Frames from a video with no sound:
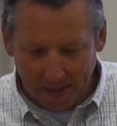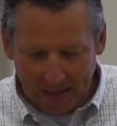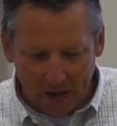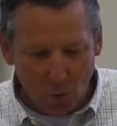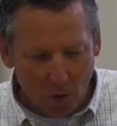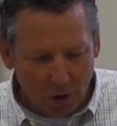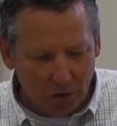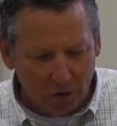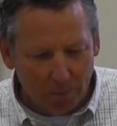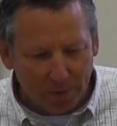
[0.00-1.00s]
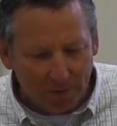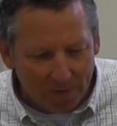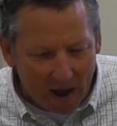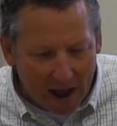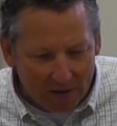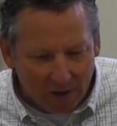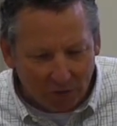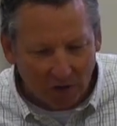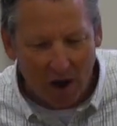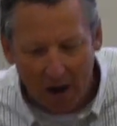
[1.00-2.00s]
in order to provide
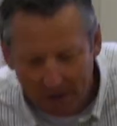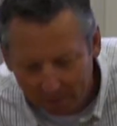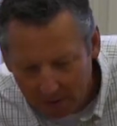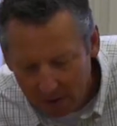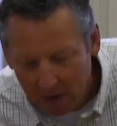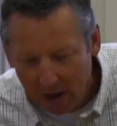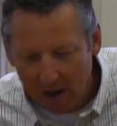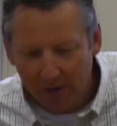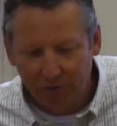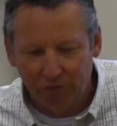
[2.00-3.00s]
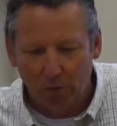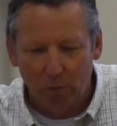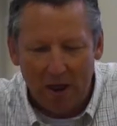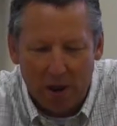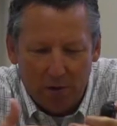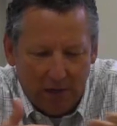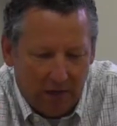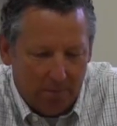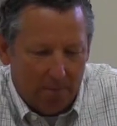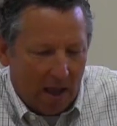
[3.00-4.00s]
this kind of uh,
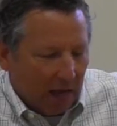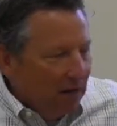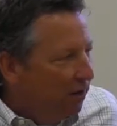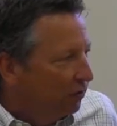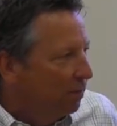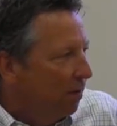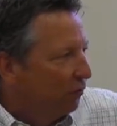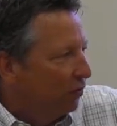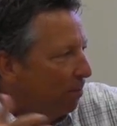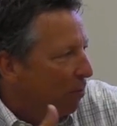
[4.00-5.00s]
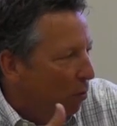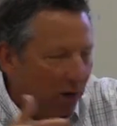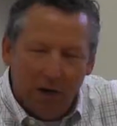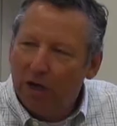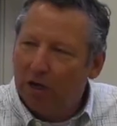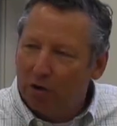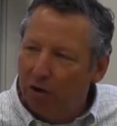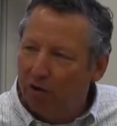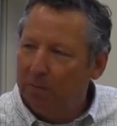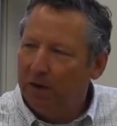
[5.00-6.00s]
surrounding mechanism of support and
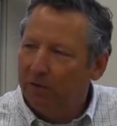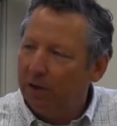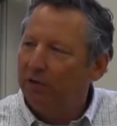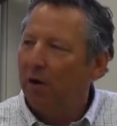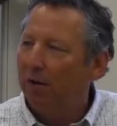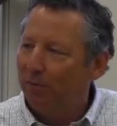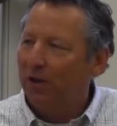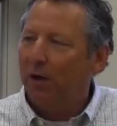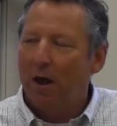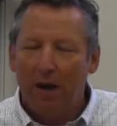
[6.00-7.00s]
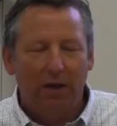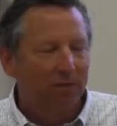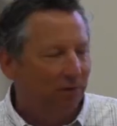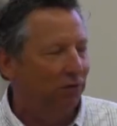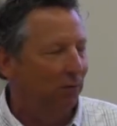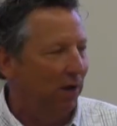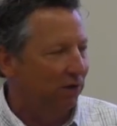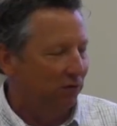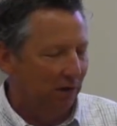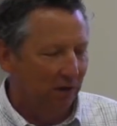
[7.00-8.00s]
encouragement as they try to figure out
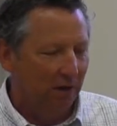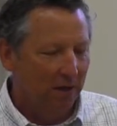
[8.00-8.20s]
individuation